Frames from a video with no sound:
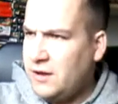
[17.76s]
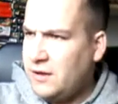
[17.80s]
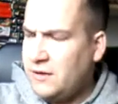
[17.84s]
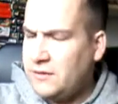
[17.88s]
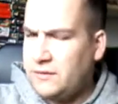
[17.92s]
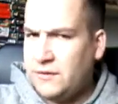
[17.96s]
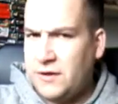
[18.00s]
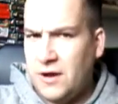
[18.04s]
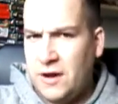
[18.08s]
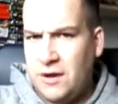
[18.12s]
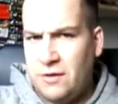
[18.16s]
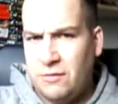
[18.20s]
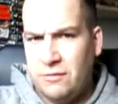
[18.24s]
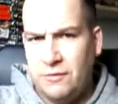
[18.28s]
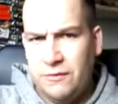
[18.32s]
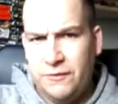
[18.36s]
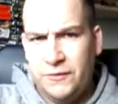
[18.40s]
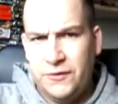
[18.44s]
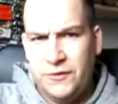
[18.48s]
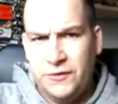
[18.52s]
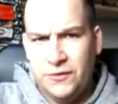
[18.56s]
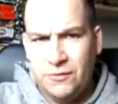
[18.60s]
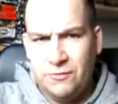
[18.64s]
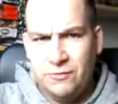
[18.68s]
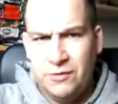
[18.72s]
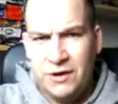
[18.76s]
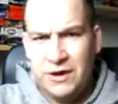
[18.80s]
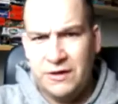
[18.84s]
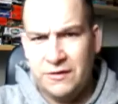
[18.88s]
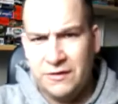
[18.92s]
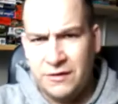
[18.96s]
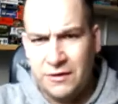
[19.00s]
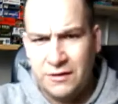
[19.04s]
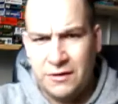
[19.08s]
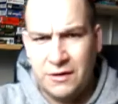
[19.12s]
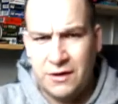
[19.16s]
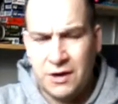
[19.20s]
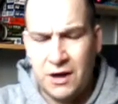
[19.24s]
So, for some
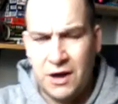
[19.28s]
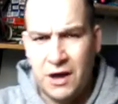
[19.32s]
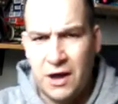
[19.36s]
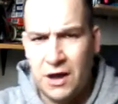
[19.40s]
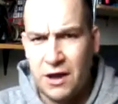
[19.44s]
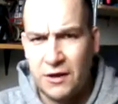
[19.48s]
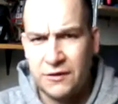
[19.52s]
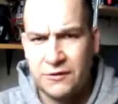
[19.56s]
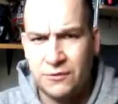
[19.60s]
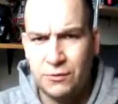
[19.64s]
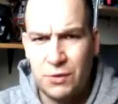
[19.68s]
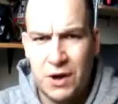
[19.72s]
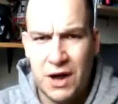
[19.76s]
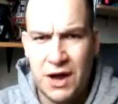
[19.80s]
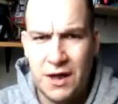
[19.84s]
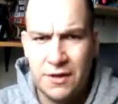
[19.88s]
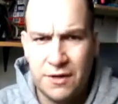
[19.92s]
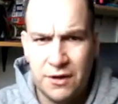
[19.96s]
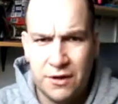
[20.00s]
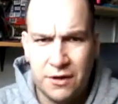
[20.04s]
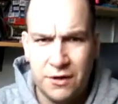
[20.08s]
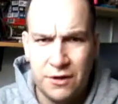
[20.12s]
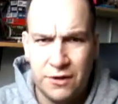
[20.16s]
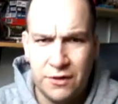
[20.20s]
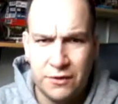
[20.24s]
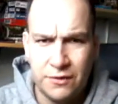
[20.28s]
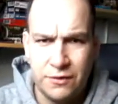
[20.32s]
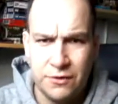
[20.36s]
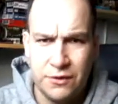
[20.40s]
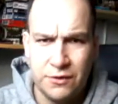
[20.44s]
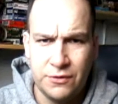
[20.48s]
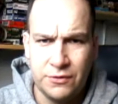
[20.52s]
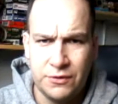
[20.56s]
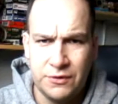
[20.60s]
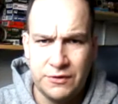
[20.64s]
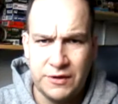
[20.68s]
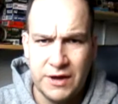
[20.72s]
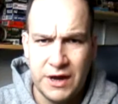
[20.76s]
reason, I swear that
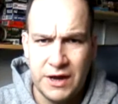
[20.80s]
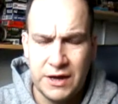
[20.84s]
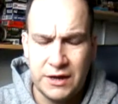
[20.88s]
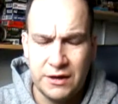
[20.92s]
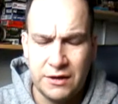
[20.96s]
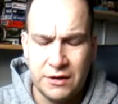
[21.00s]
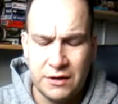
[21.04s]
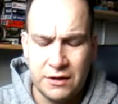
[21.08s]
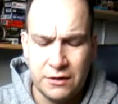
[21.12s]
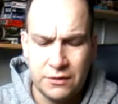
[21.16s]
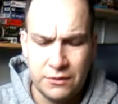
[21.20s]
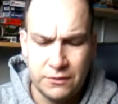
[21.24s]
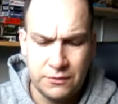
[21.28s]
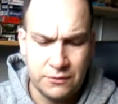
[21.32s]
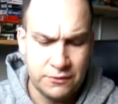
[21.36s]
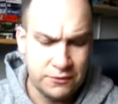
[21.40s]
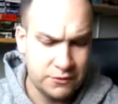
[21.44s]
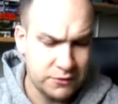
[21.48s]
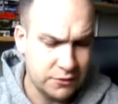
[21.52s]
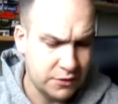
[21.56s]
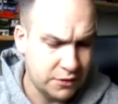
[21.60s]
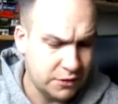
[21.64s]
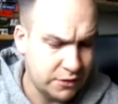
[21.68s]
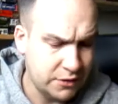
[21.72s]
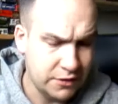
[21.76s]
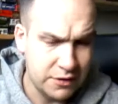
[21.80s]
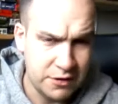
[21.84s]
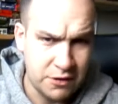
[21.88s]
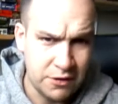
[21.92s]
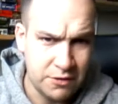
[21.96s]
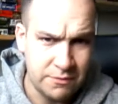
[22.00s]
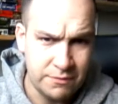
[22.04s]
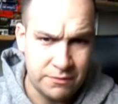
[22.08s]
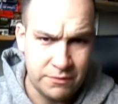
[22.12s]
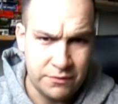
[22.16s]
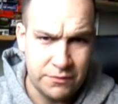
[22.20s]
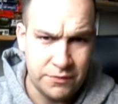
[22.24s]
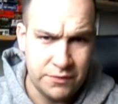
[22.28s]
the other day I looked
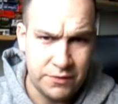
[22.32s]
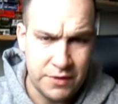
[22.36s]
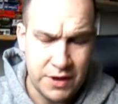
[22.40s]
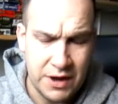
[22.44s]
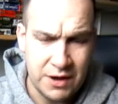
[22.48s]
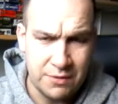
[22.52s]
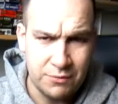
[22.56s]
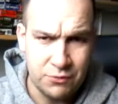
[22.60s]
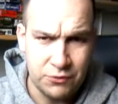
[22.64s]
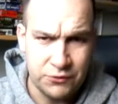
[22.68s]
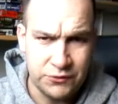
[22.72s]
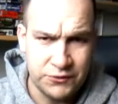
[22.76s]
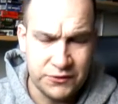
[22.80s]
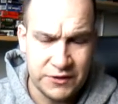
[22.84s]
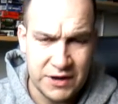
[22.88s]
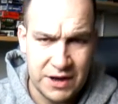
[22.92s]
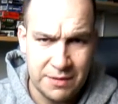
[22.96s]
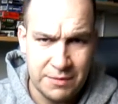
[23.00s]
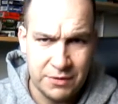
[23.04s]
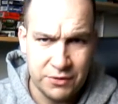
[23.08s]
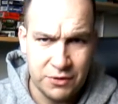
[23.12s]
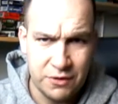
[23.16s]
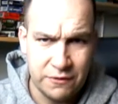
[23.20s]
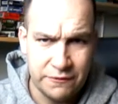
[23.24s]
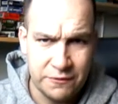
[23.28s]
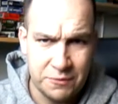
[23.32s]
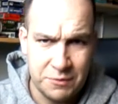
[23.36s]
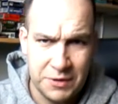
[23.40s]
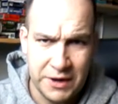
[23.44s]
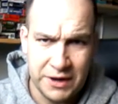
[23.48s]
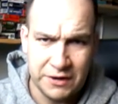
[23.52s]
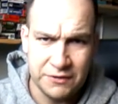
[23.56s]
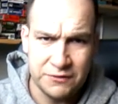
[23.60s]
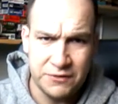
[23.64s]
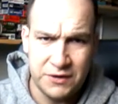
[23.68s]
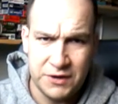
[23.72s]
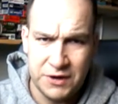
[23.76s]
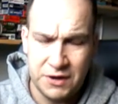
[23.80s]
on how much time I got from the
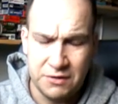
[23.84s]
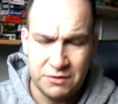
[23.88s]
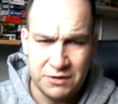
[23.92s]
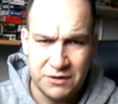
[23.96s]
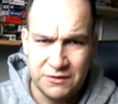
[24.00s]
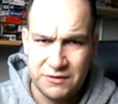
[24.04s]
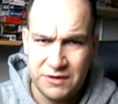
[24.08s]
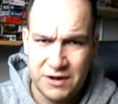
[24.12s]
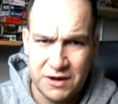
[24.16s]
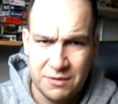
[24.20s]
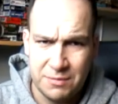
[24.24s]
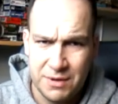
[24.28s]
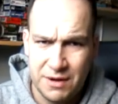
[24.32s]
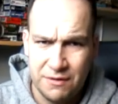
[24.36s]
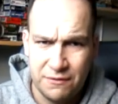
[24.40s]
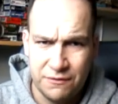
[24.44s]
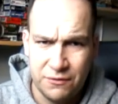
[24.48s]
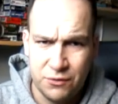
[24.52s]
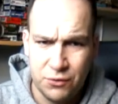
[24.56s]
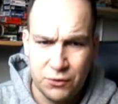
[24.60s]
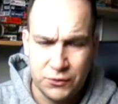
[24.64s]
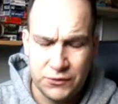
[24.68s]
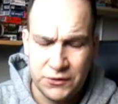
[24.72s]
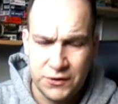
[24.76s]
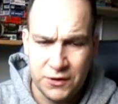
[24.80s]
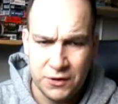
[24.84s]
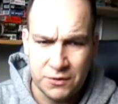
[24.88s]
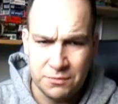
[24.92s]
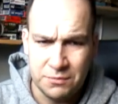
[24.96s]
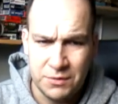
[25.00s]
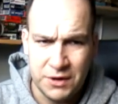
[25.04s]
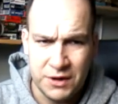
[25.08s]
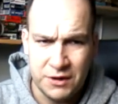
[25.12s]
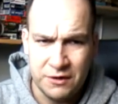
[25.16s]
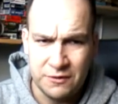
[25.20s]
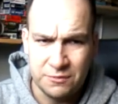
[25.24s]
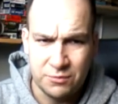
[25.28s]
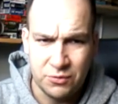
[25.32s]
next video and it said about 40 odd
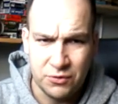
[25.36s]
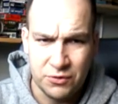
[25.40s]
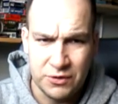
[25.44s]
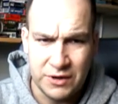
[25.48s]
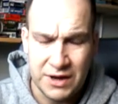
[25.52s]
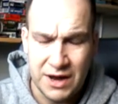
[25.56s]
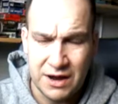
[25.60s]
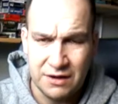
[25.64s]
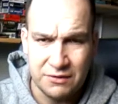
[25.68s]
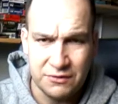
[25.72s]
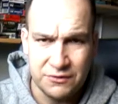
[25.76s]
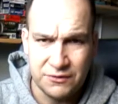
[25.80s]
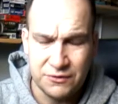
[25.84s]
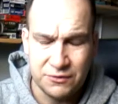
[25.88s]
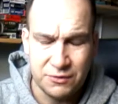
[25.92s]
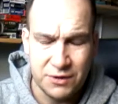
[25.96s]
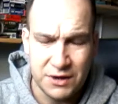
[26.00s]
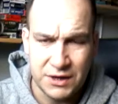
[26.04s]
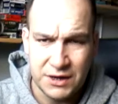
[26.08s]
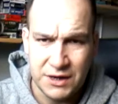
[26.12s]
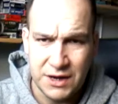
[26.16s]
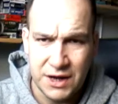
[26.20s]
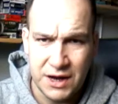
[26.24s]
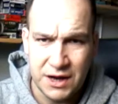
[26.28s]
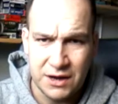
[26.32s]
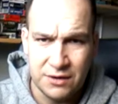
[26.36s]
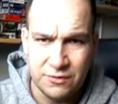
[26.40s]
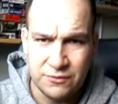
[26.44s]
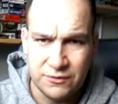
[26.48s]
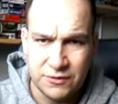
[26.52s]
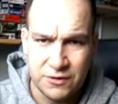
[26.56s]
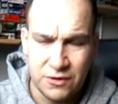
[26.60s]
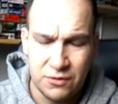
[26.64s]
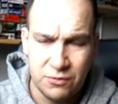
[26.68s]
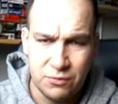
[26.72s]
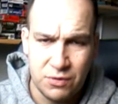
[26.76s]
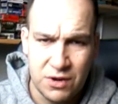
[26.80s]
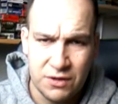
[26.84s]
minutes, but now it's 29,
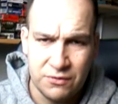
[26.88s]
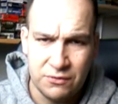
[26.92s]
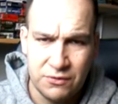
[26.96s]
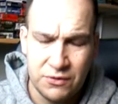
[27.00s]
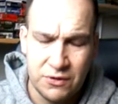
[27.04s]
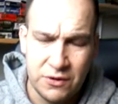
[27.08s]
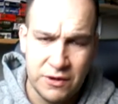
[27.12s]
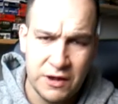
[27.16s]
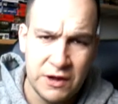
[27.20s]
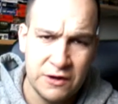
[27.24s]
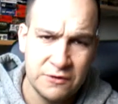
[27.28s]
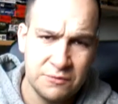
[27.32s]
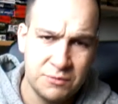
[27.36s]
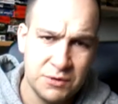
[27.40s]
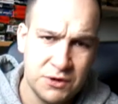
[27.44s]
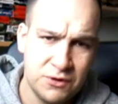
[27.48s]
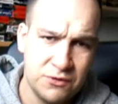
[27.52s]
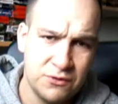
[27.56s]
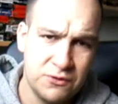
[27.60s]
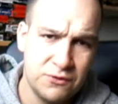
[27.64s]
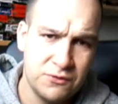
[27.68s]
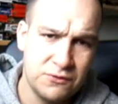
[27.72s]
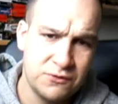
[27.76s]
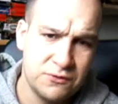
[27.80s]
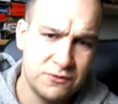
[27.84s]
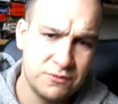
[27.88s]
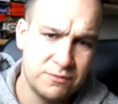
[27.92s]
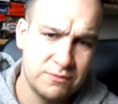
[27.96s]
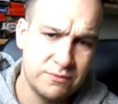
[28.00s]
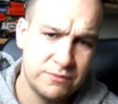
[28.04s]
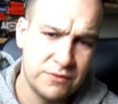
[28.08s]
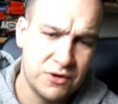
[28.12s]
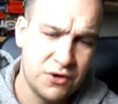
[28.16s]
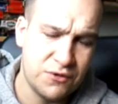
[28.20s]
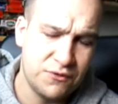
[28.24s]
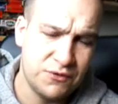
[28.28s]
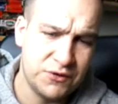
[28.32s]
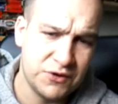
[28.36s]
so whether or not that's because
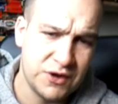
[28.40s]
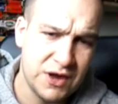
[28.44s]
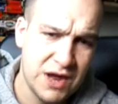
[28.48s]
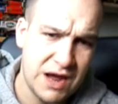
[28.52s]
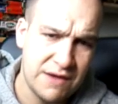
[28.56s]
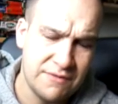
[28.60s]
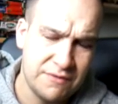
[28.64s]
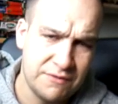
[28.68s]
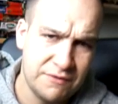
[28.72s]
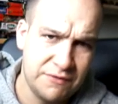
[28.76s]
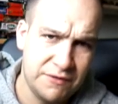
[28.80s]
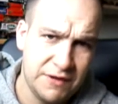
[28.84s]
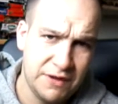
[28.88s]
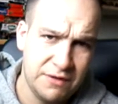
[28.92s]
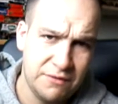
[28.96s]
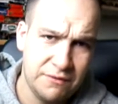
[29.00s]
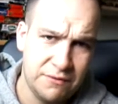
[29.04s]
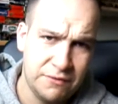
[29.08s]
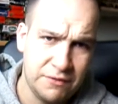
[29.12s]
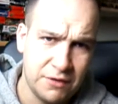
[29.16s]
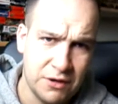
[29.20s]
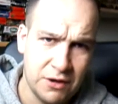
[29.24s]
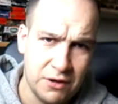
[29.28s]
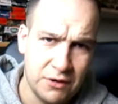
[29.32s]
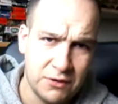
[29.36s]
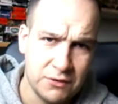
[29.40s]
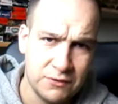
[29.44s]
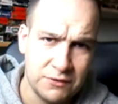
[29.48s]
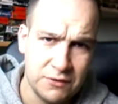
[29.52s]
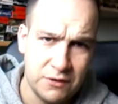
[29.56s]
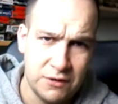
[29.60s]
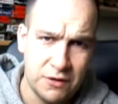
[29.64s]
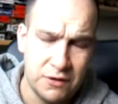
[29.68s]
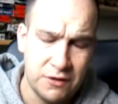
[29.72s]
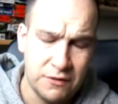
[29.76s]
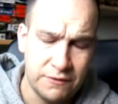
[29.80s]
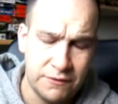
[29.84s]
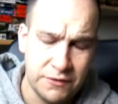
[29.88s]
obviously I haven't filmed for
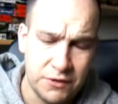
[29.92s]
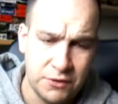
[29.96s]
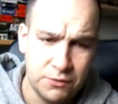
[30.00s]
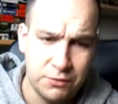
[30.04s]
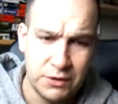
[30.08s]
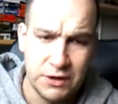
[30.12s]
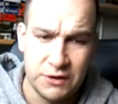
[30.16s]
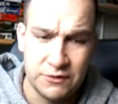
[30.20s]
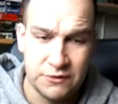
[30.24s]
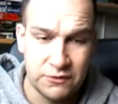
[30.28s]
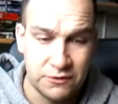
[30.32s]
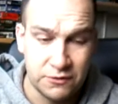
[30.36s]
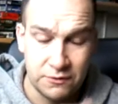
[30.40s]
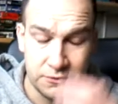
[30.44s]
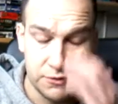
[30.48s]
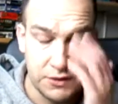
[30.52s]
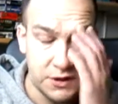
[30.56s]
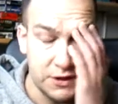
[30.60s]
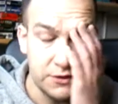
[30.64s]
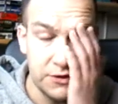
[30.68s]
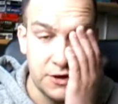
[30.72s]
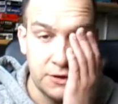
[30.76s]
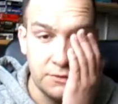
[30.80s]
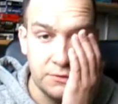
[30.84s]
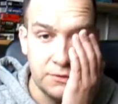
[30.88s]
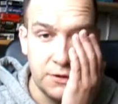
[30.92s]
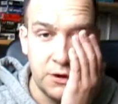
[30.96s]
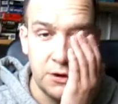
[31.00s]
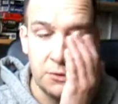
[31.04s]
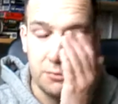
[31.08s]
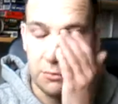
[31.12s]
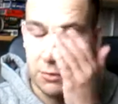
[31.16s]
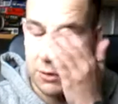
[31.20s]
a few weeks or something, I don't know,